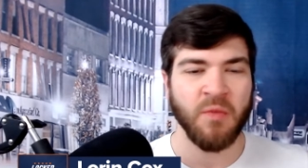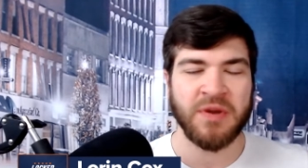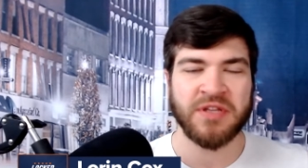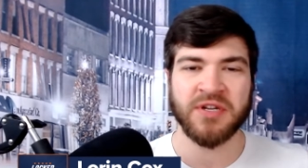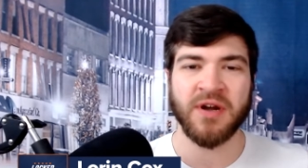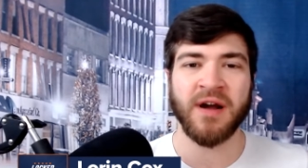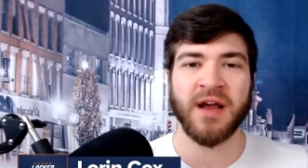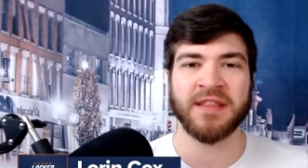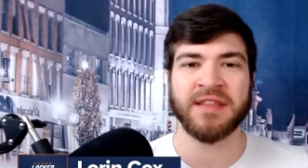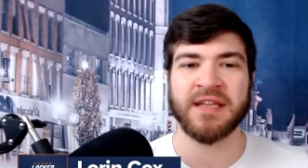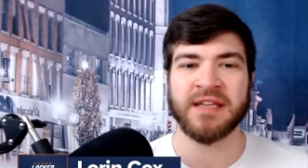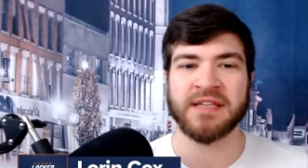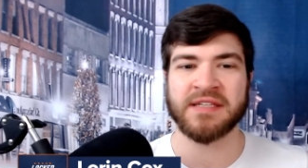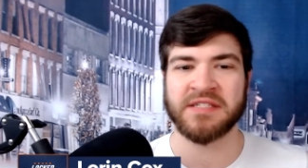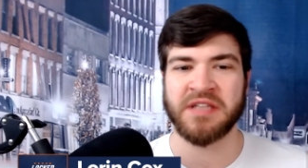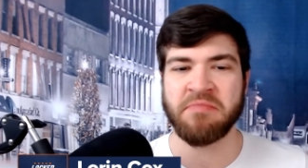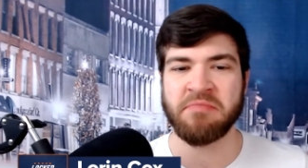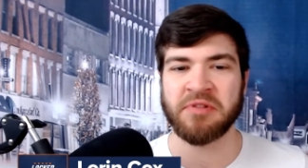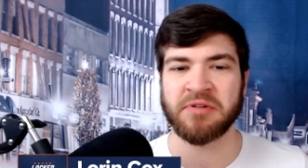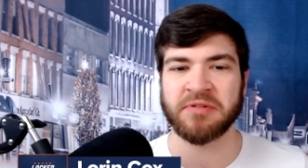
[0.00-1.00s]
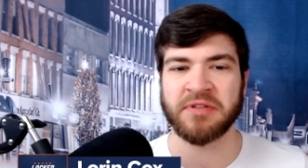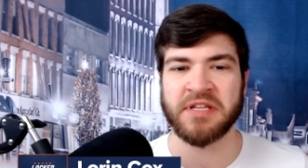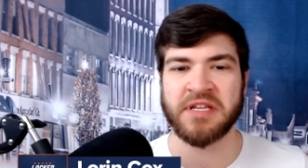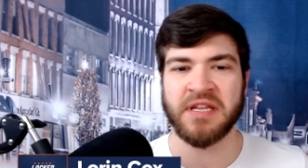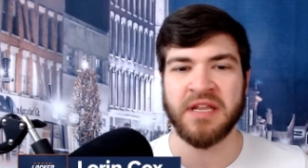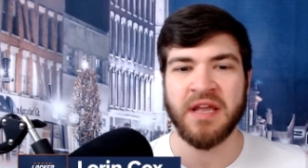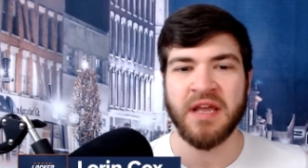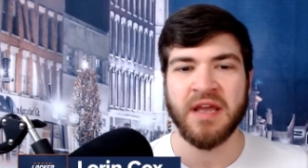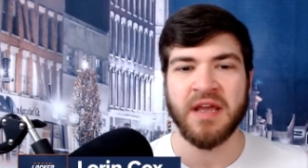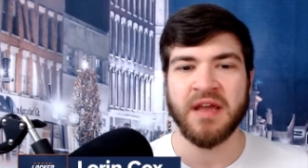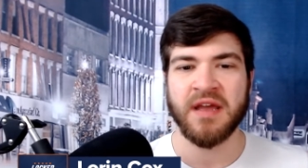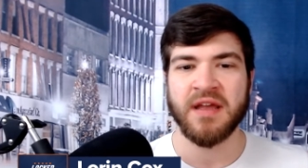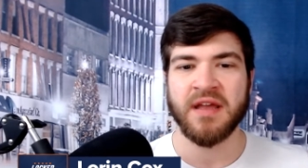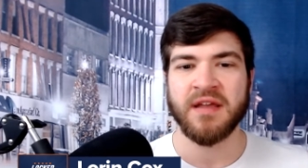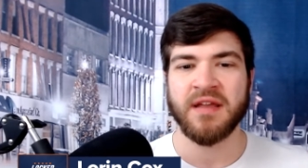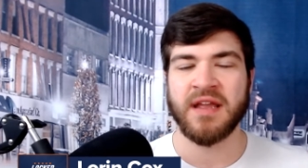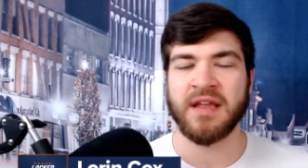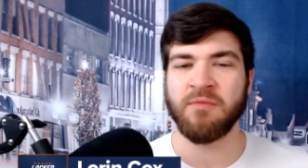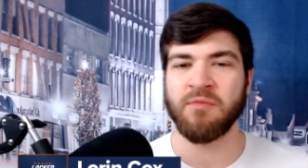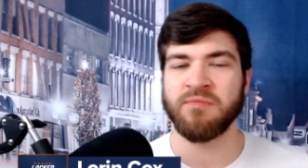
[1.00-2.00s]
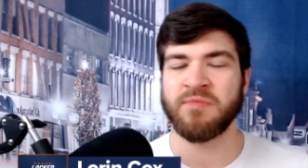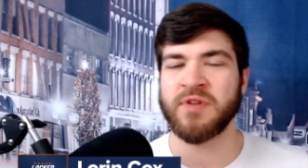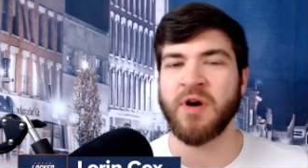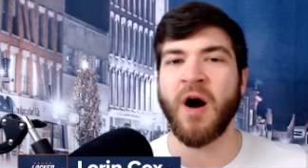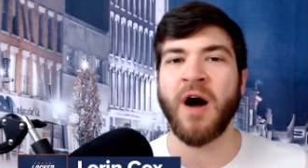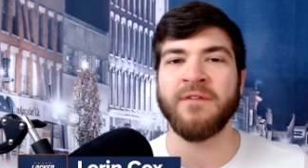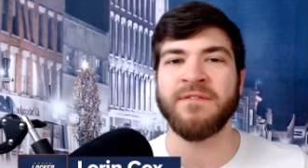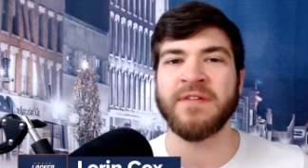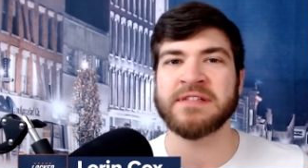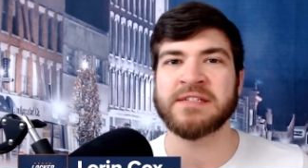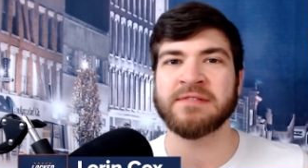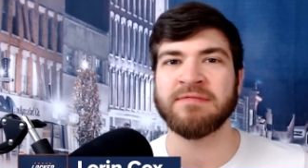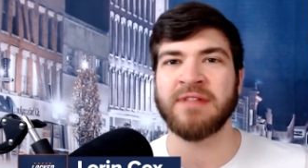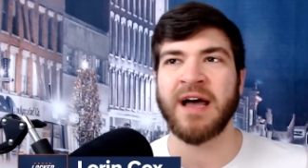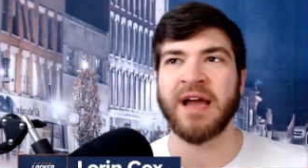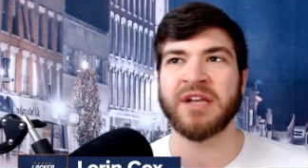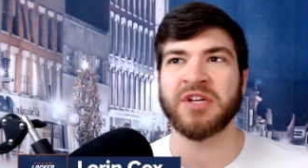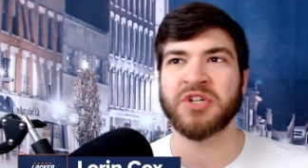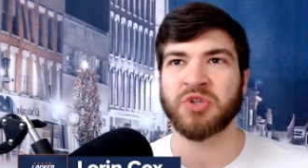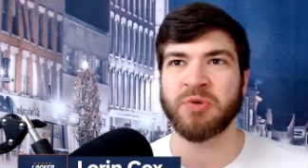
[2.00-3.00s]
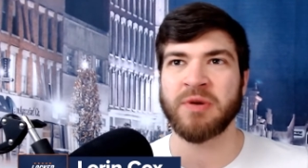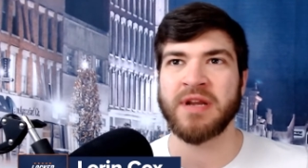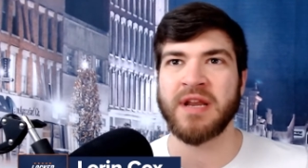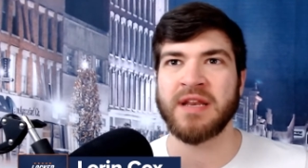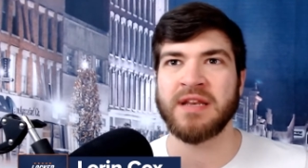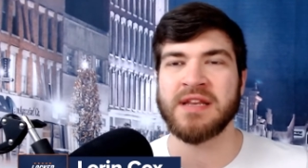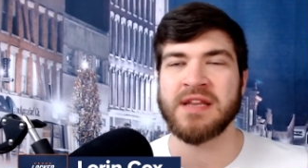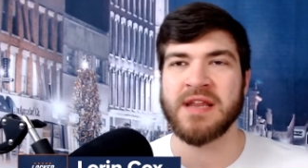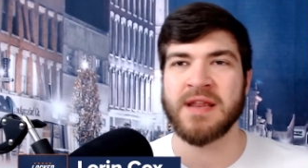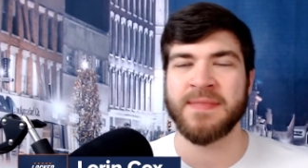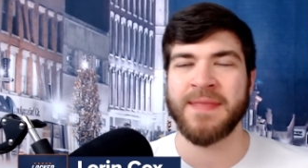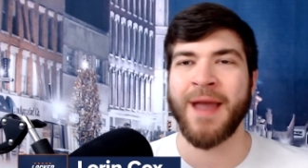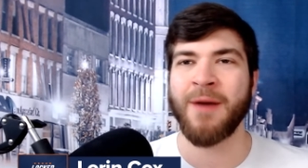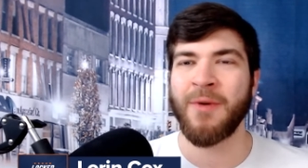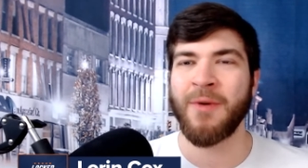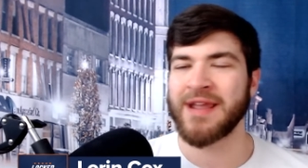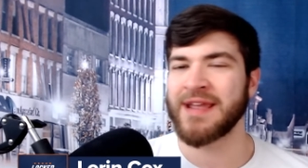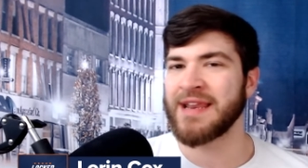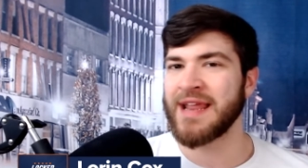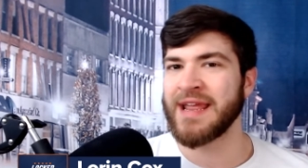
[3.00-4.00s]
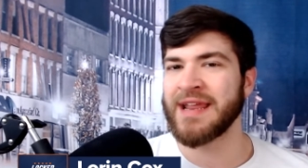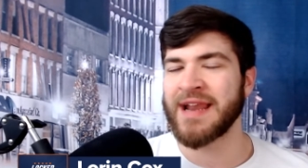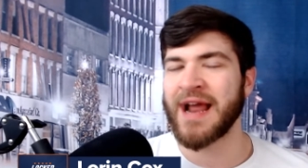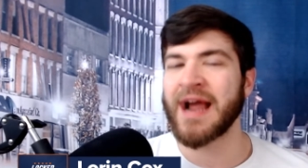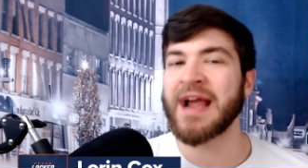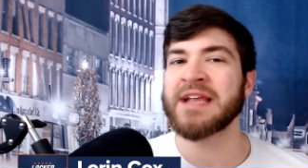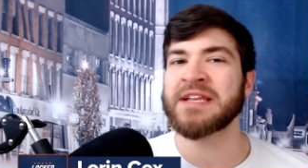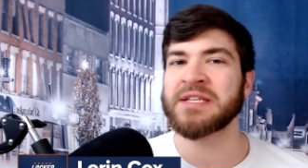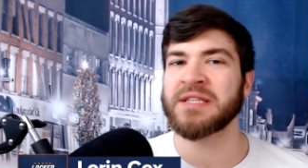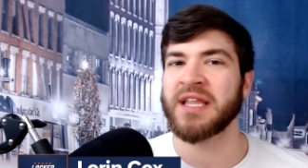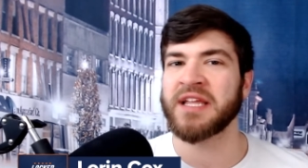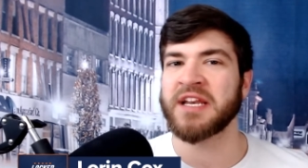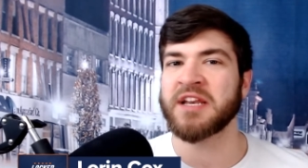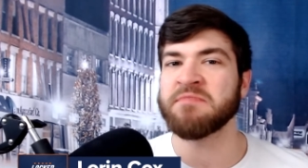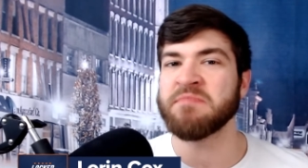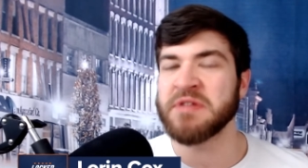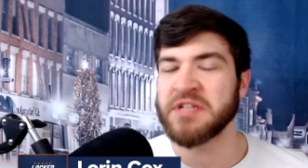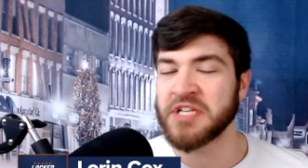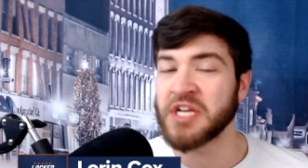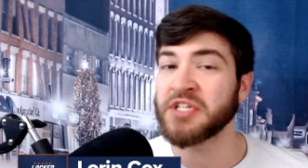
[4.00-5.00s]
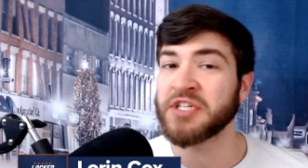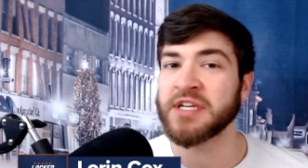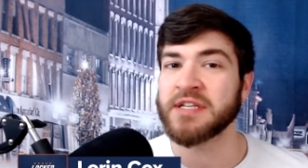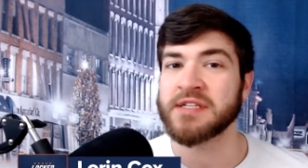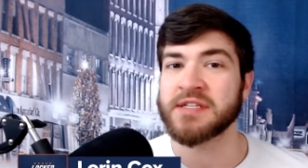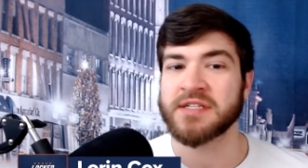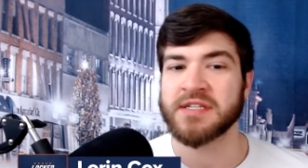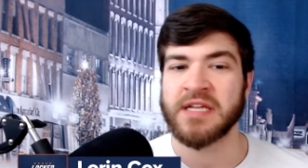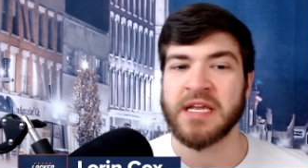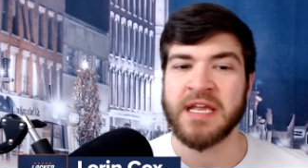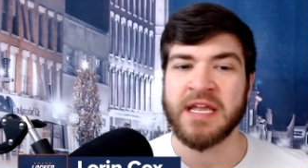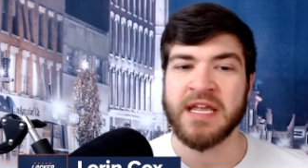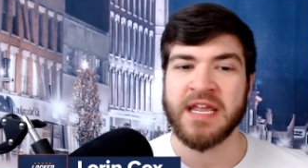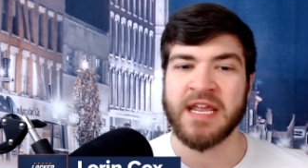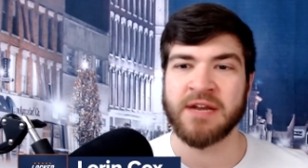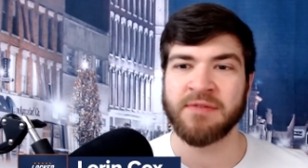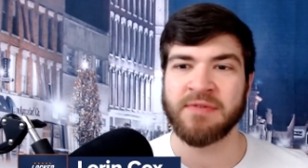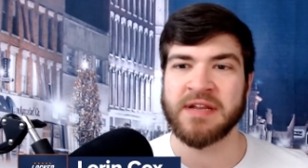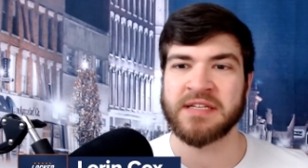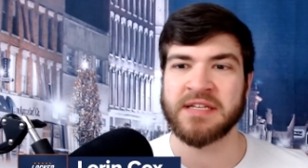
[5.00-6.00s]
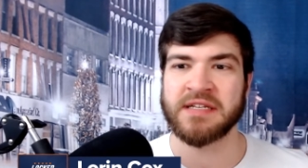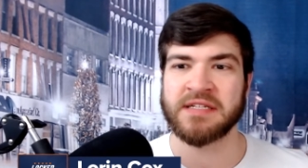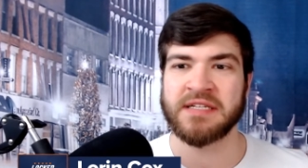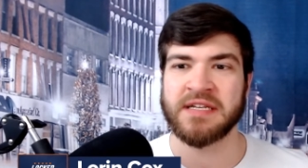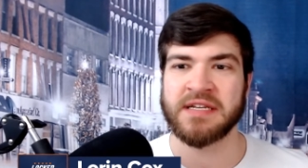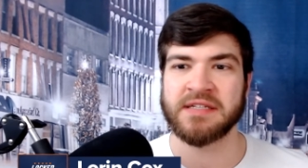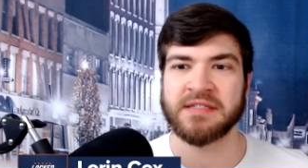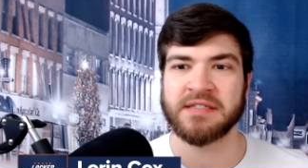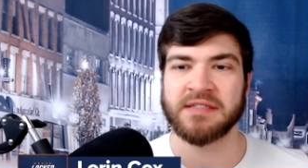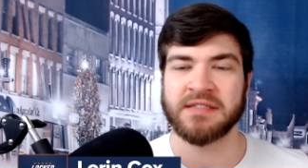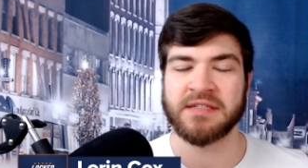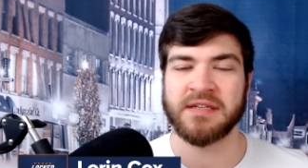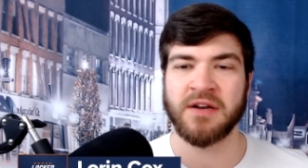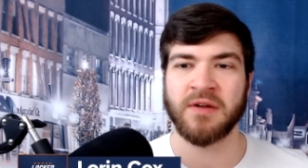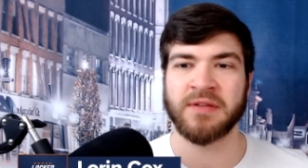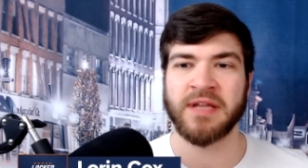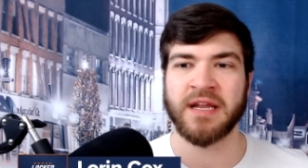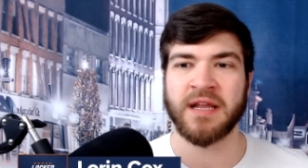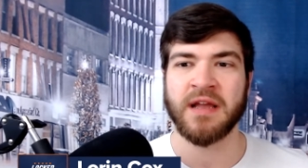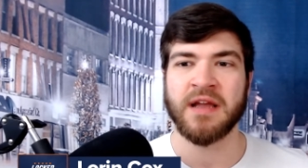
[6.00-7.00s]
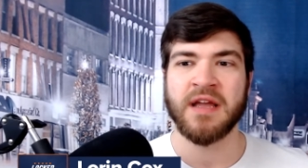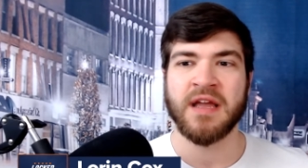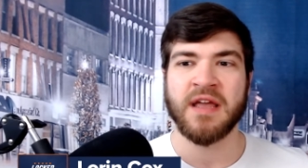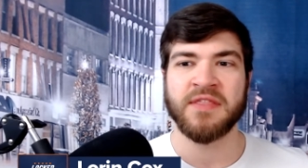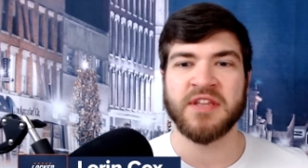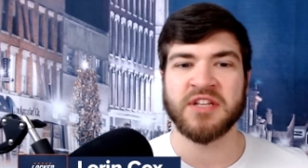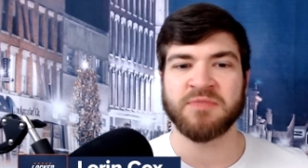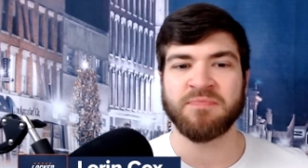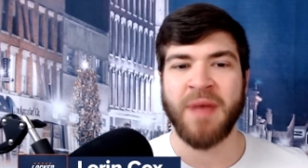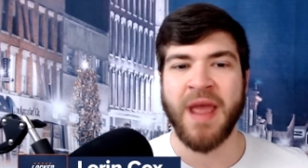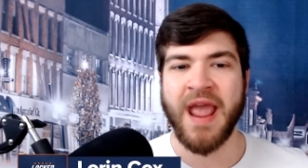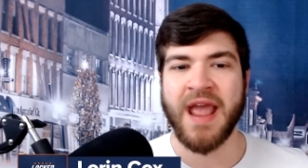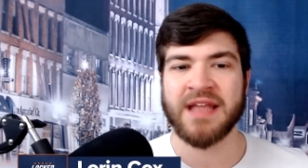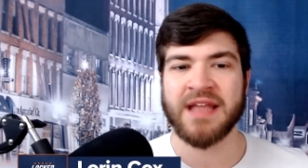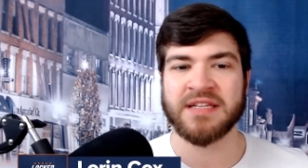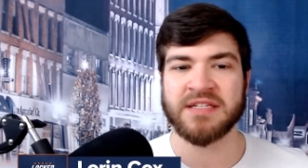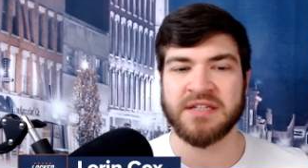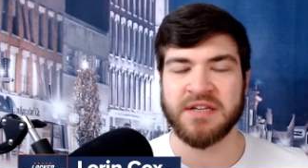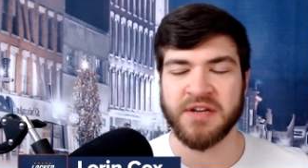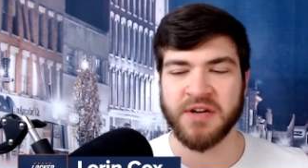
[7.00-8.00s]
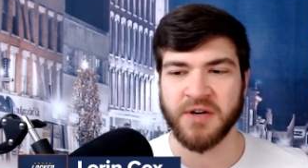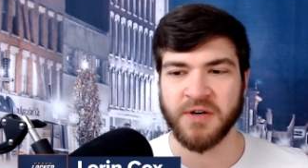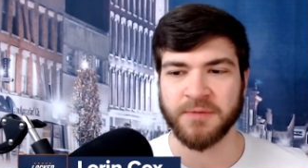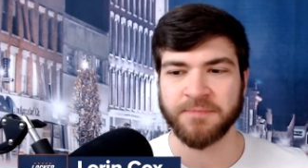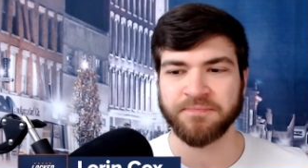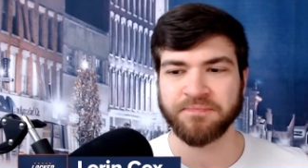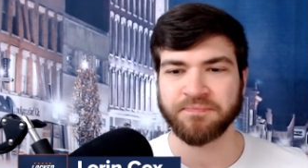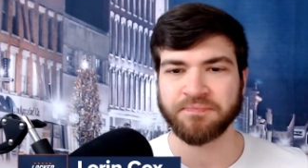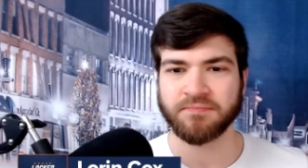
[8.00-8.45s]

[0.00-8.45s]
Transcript: We saw, I think, similarly, it, the offensive line treated in that way in isolated positions in recent seasons. You know, like this past year,